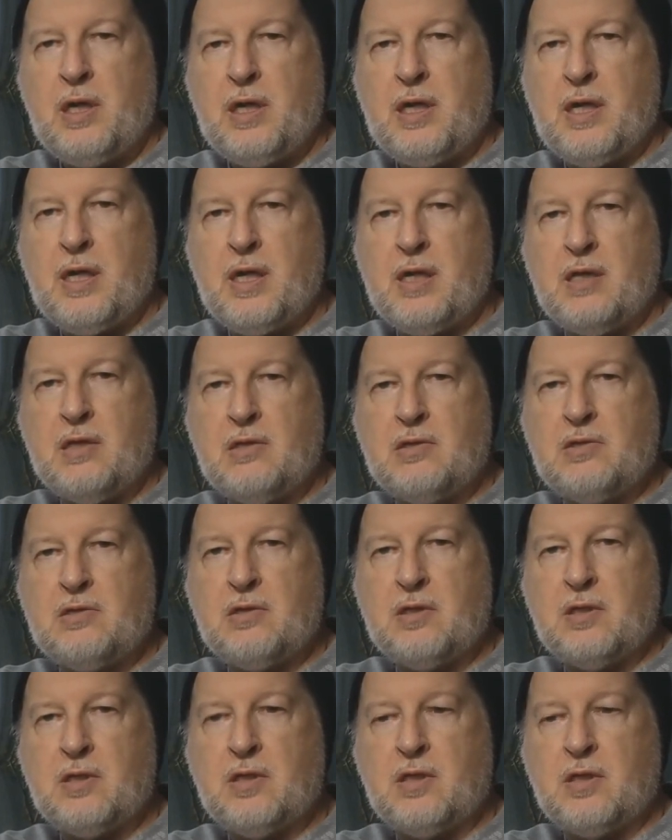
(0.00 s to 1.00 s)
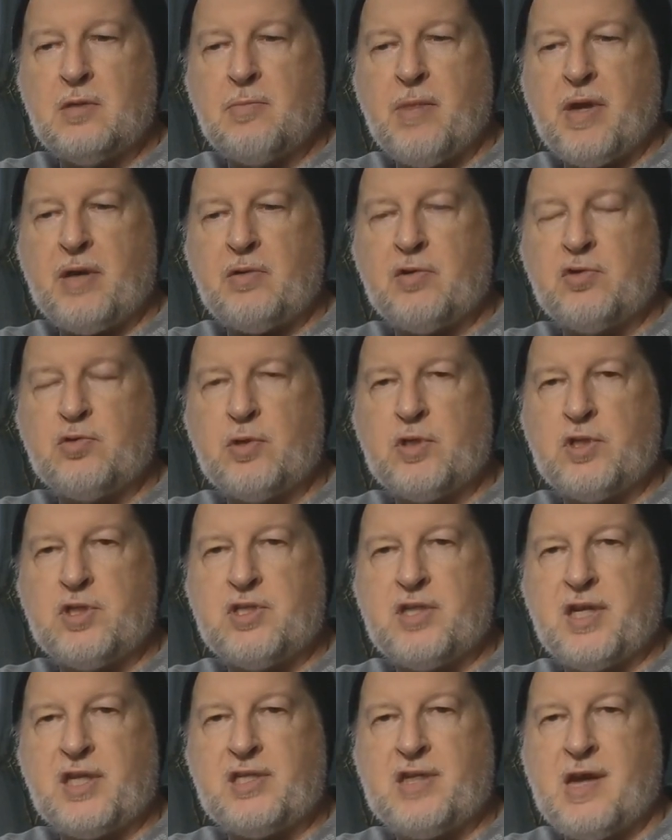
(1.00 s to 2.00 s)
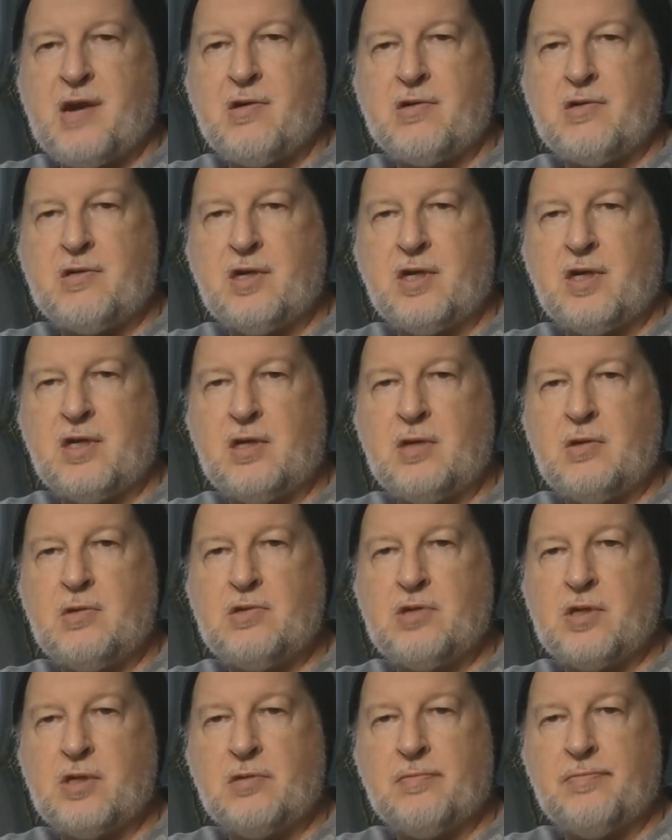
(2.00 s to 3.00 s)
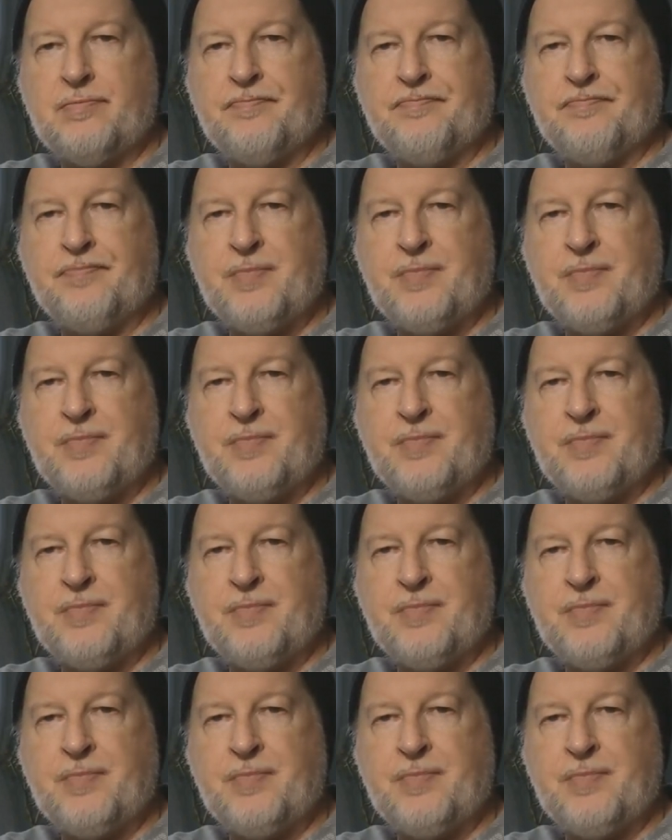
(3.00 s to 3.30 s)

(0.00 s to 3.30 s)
in it so that the micro switch sticks out and you can use it.